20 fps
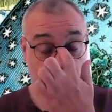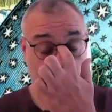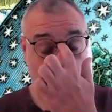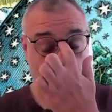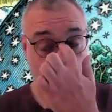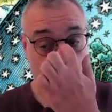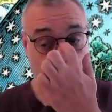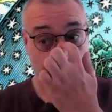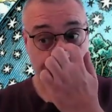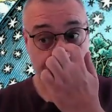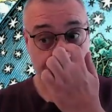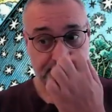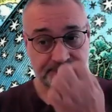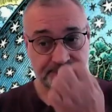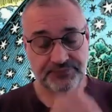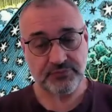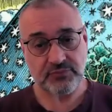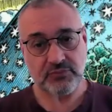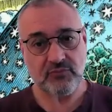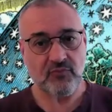When
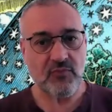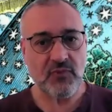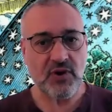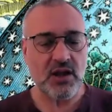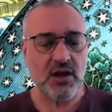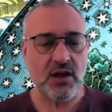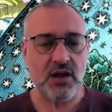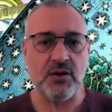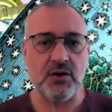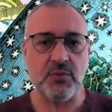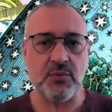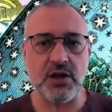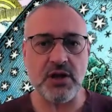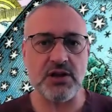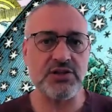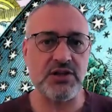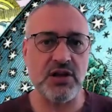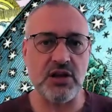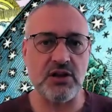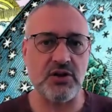I
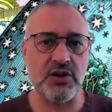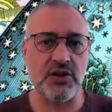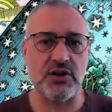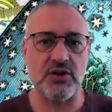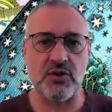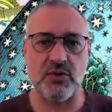start looking